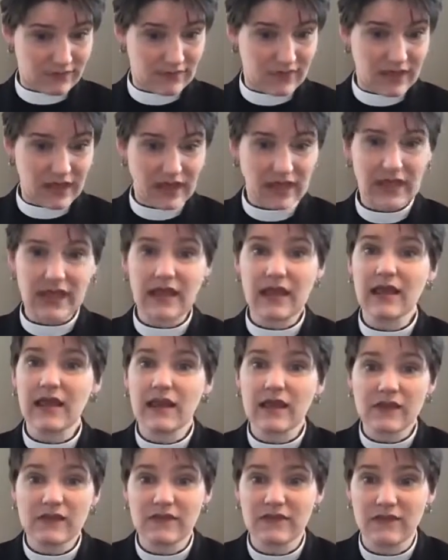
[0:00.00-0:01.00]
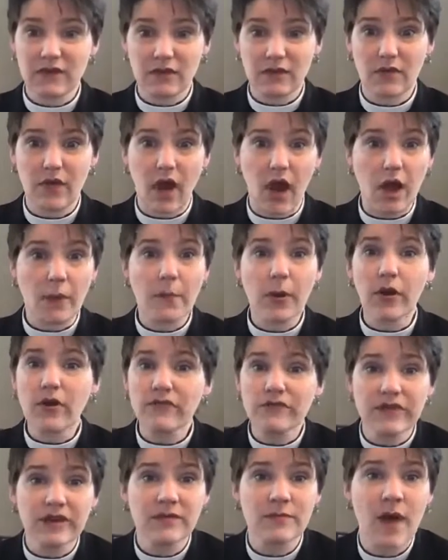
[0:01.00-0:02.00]
he is a
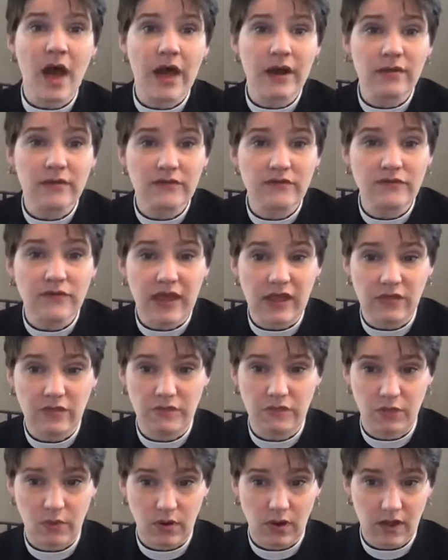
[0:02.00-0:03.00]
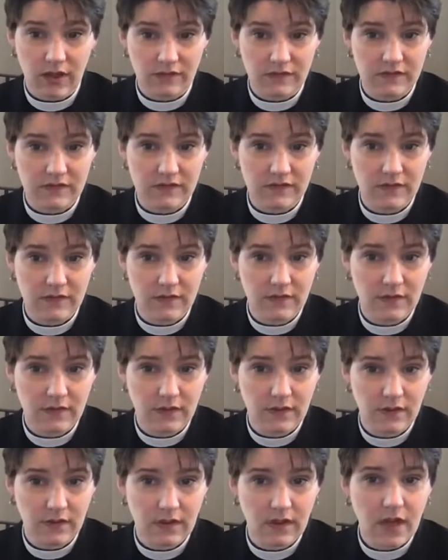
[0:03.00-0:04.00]
perfect model of faith for us
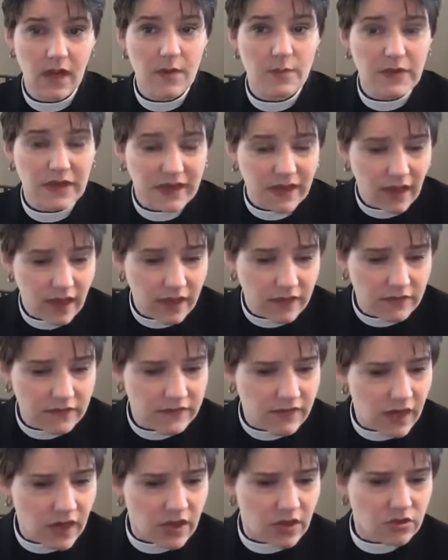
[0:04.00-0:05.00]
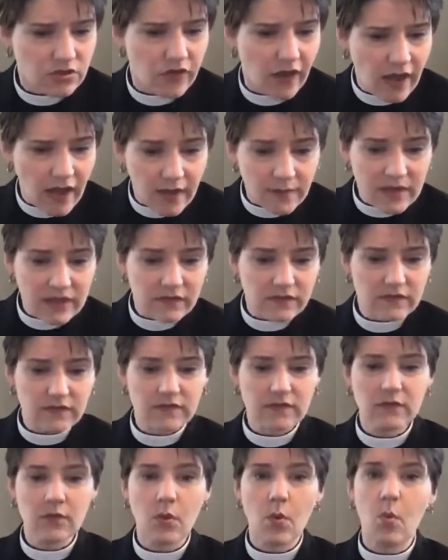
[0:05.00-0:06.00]
because
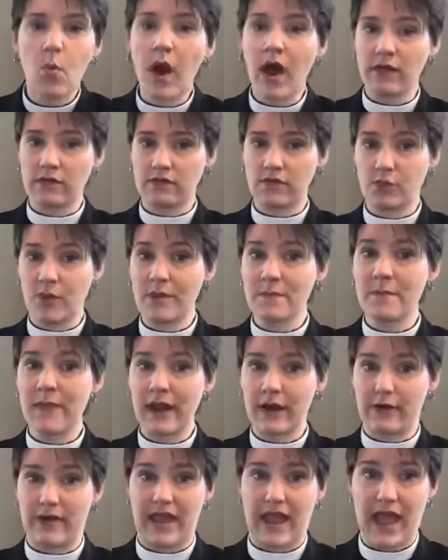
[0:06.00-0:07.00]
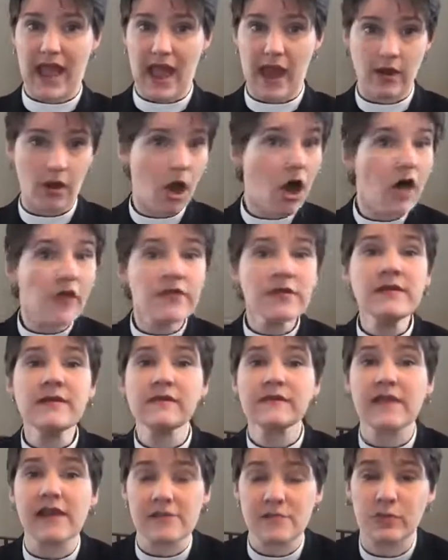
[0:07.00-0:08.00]
Thomas wants what Mary had. All the
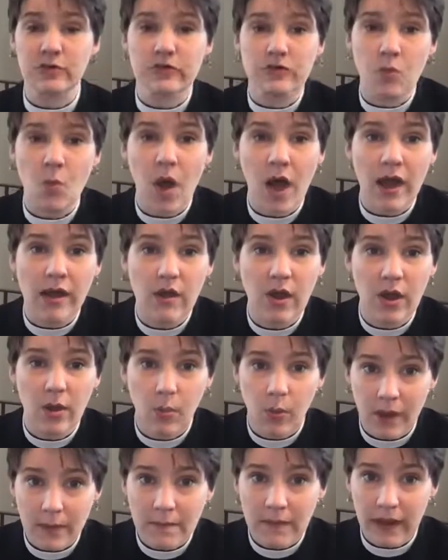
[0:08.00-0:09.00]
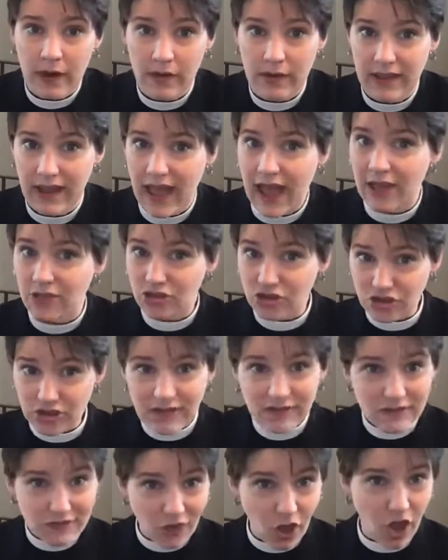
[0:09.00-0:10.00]
disciples want what Mary had. She
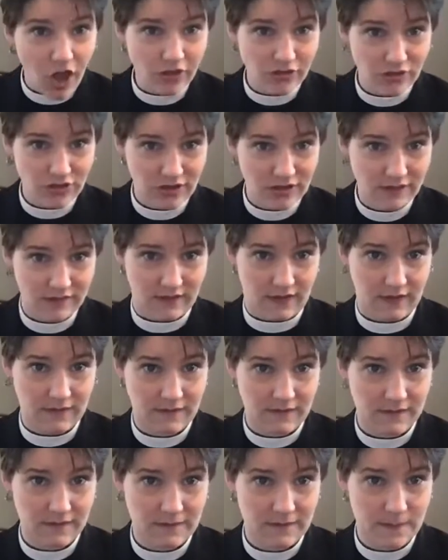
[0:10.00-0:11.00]
saw Jesus.